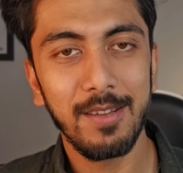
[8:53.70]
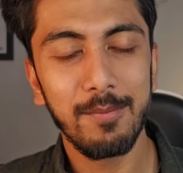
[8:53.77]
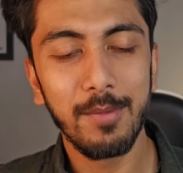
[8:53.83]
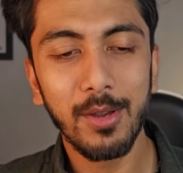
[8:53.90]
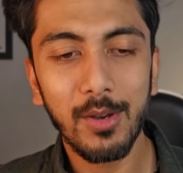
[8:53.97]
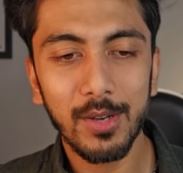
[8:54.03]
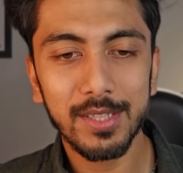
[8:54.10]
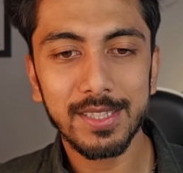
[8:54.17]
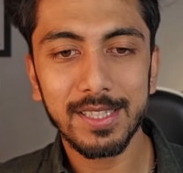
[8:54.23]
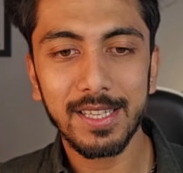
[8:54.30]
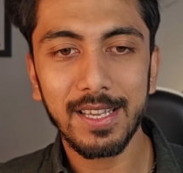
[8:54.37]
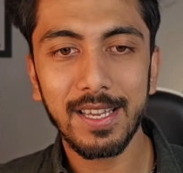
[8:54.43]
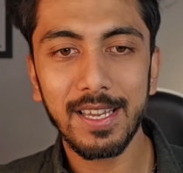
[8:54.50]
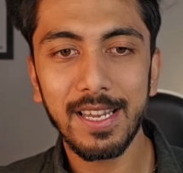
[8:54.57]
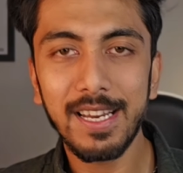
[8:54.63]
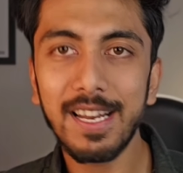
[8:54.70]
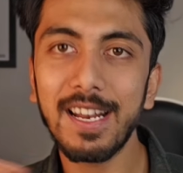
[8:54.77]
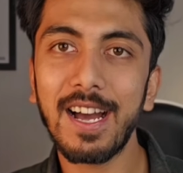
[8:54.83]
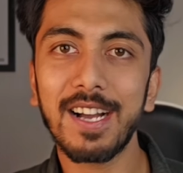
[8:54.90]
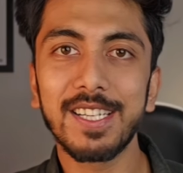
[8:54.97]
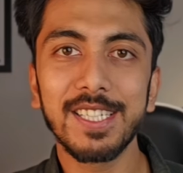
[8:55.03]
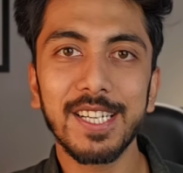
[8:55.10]
Because in an
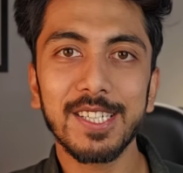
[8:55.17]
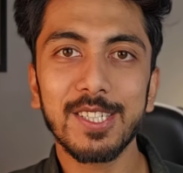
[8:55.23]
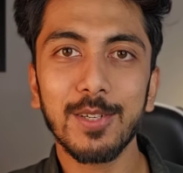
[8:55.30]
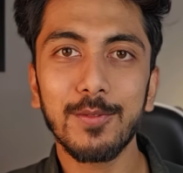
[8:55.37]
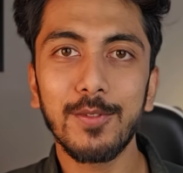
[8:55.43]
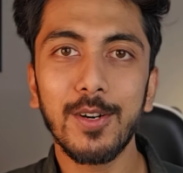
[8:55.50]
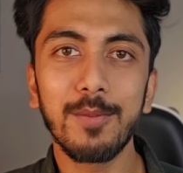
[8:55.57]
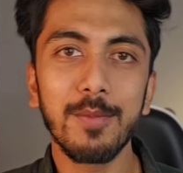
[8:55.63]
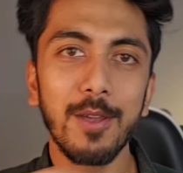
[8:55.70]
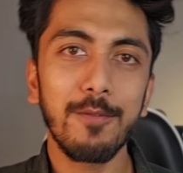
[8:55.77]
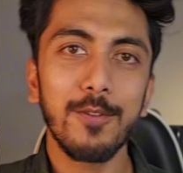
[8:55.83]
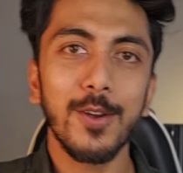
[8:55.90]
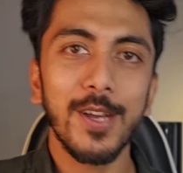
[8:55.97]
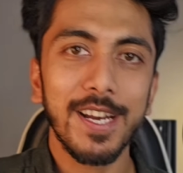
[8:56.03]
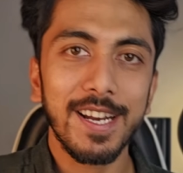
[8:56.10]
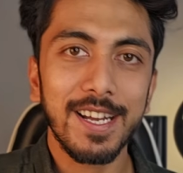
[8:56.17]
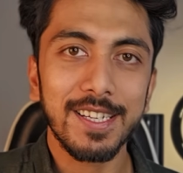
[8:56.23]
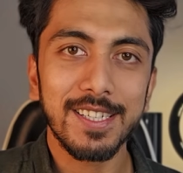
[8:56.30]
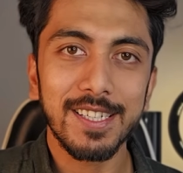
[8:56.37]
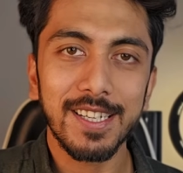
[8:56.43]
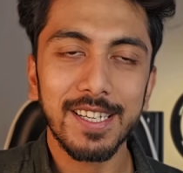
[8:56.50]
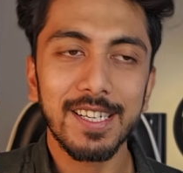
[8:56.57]
architecture firm, if you are an
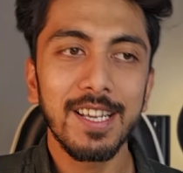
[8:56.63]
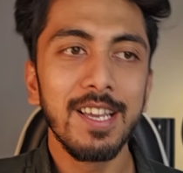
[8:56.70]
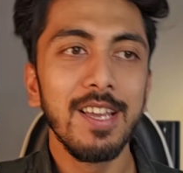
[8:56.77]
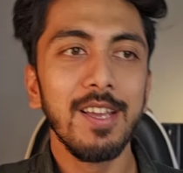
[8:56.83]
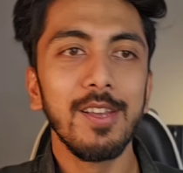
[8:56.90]
architect,